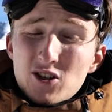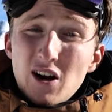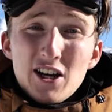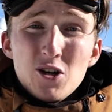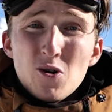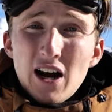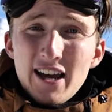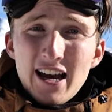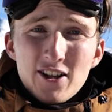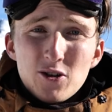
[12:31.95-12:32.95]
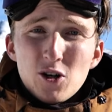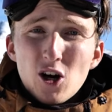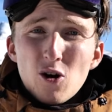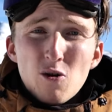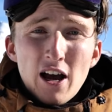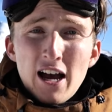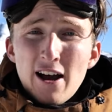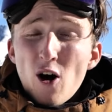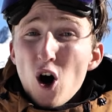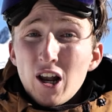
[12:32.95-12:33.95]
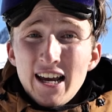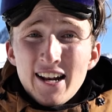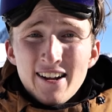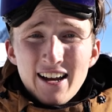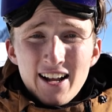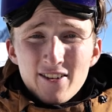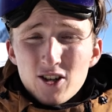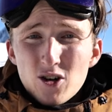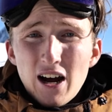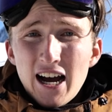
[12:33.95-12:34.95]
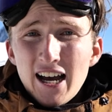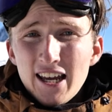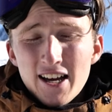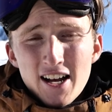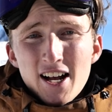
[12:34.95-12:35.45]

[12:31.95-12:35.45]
So I knew I had to go all in and try